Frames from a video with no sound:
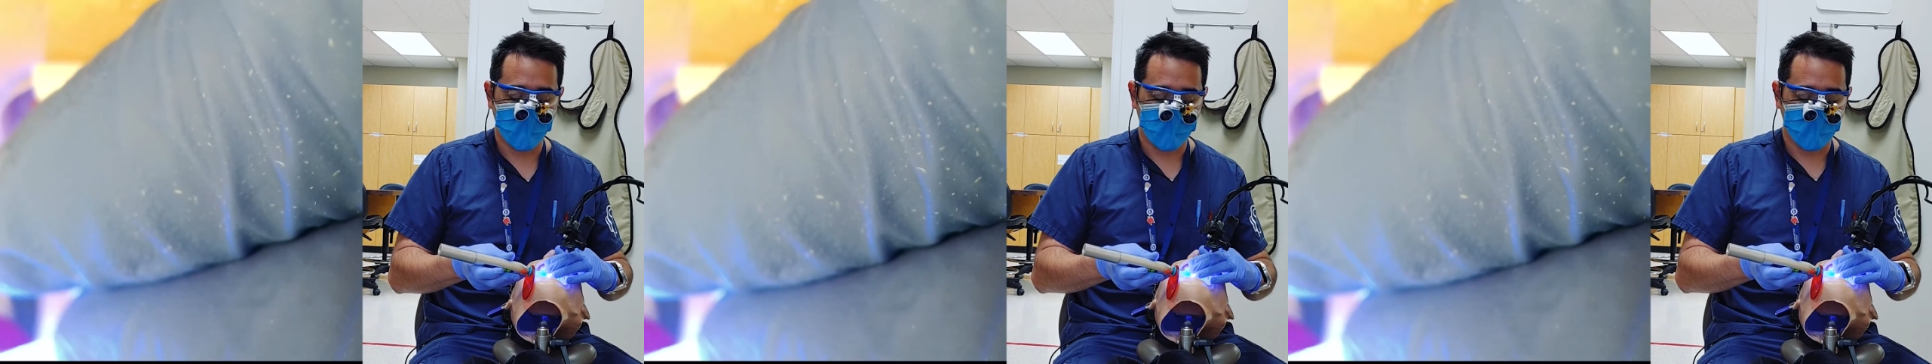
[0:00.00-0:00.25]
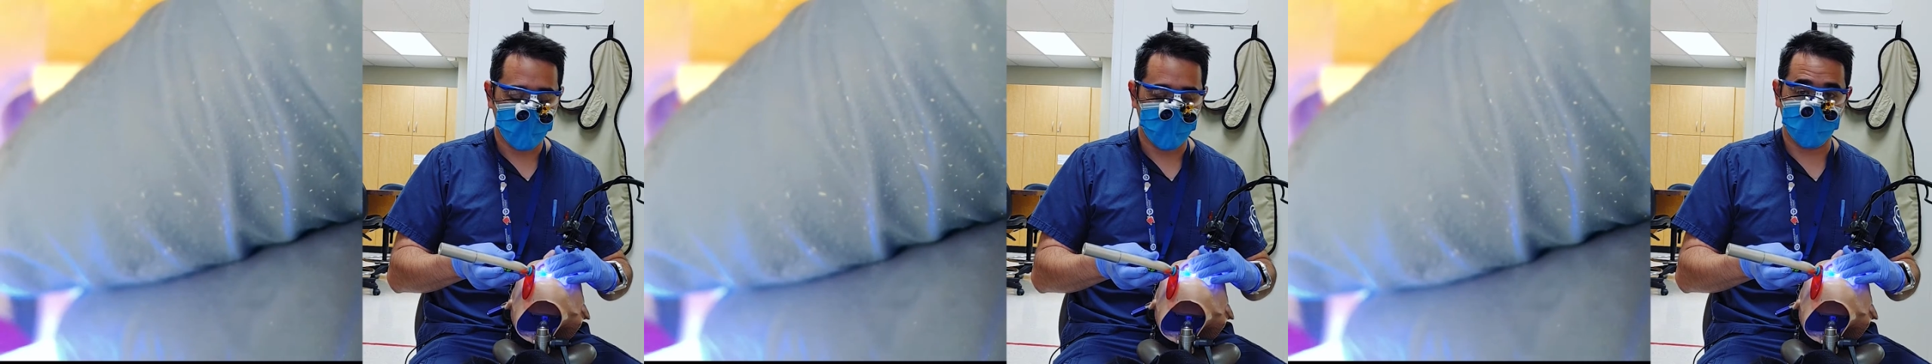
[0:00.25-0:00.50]

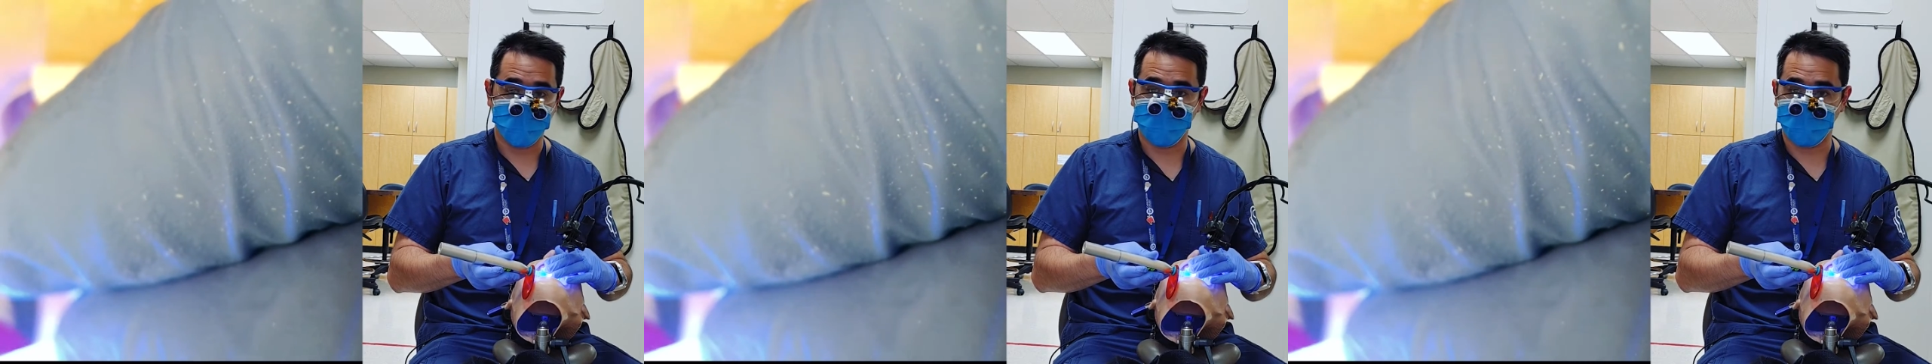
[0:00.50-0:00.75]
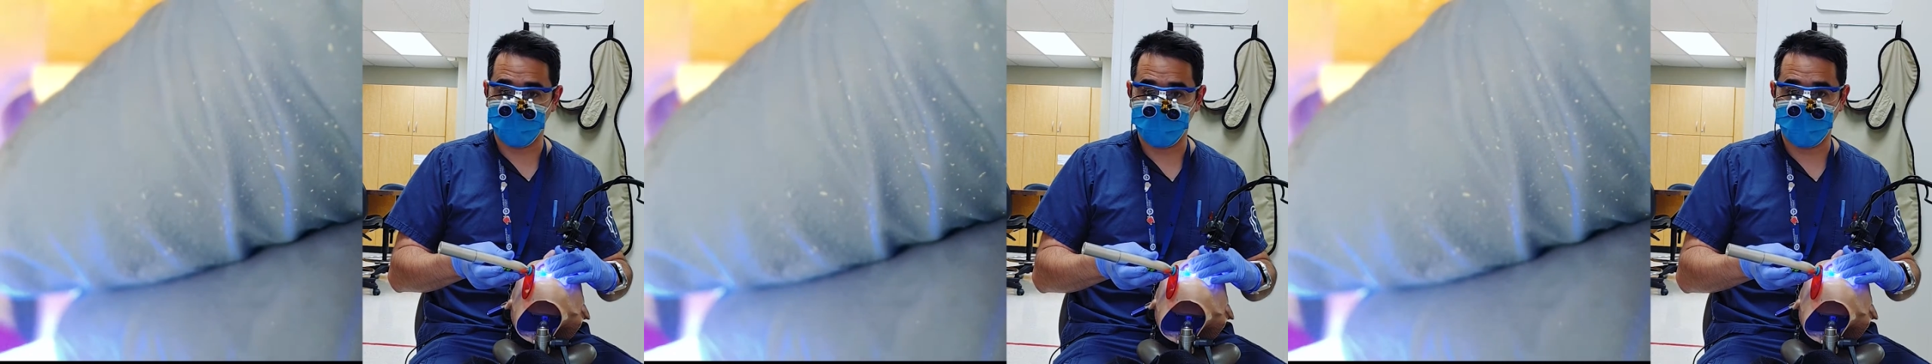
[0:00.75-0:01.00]
Just don't
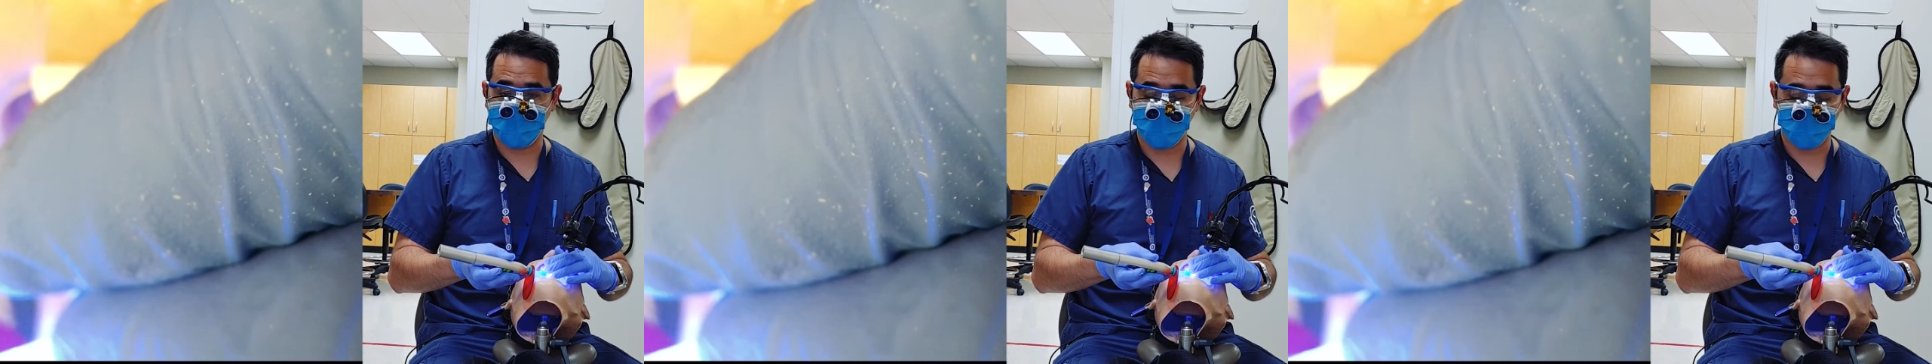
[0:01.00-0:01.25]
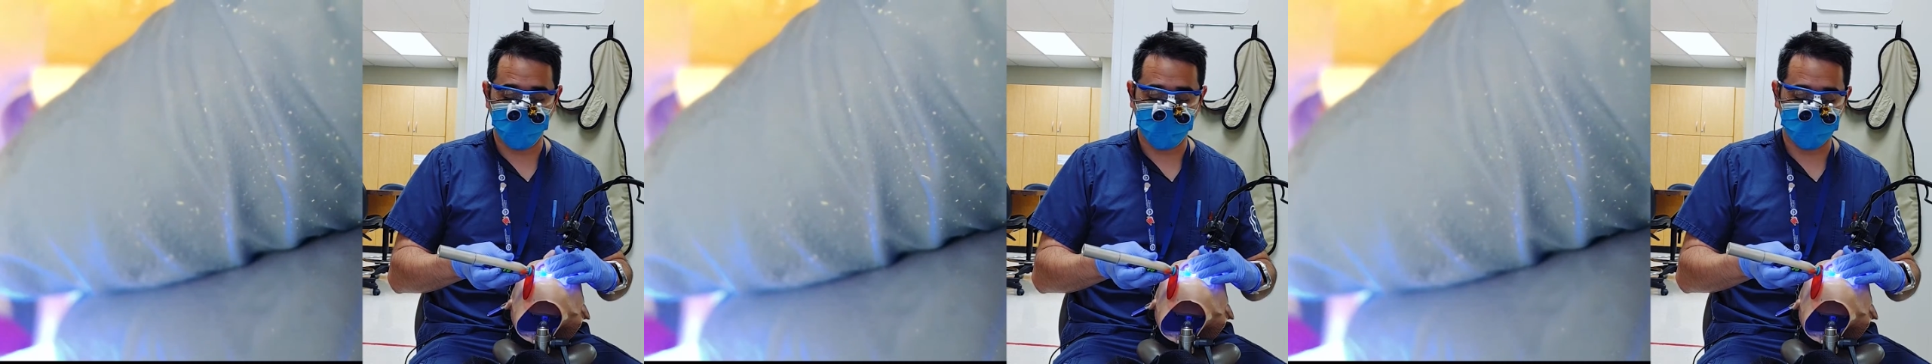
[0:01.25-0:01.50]
stare
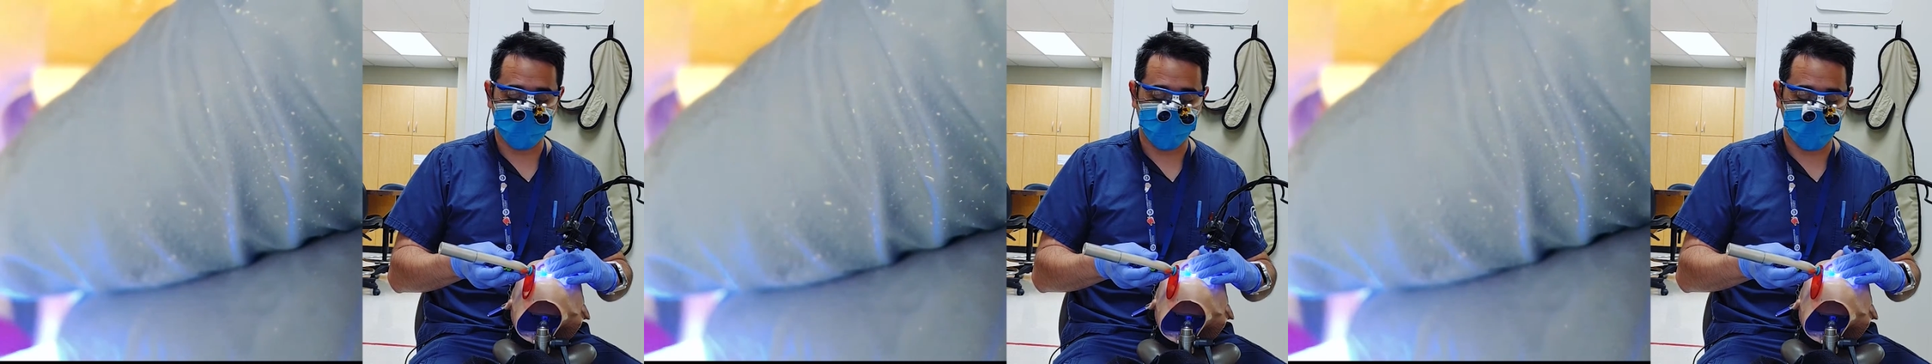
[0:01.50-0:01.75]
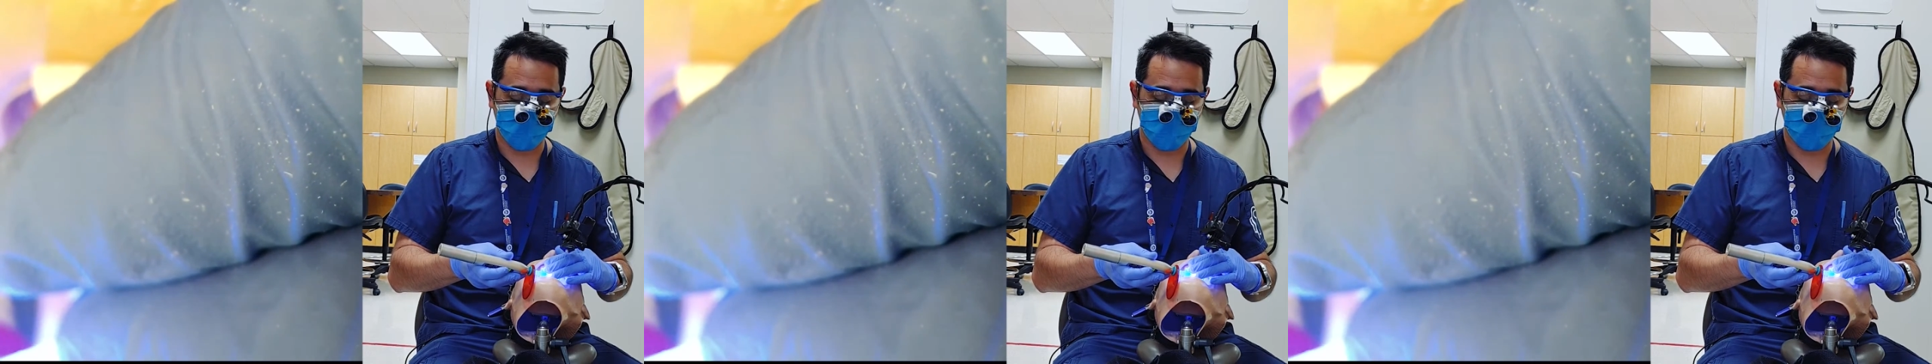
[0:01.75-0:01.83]
directly at